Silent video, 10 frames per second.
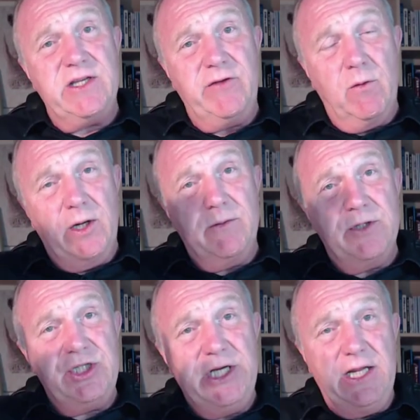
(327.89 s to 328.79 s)
If you want to
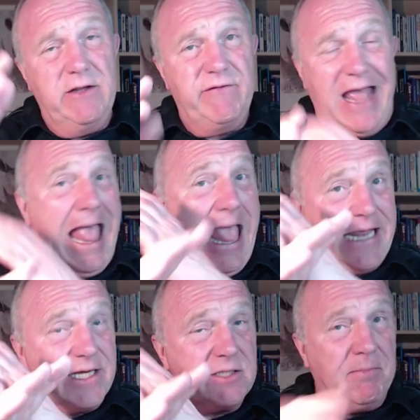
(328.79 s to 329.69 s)
achieve
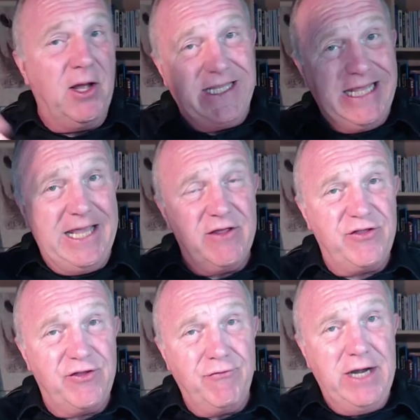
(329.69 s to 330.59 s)
X by year
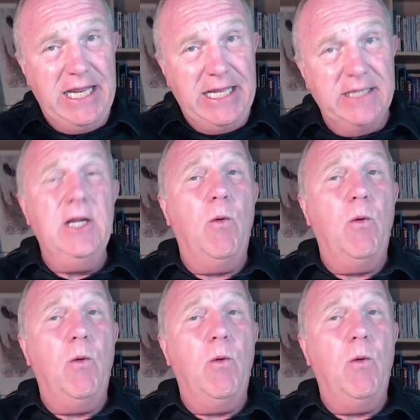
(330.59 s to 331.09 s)
3,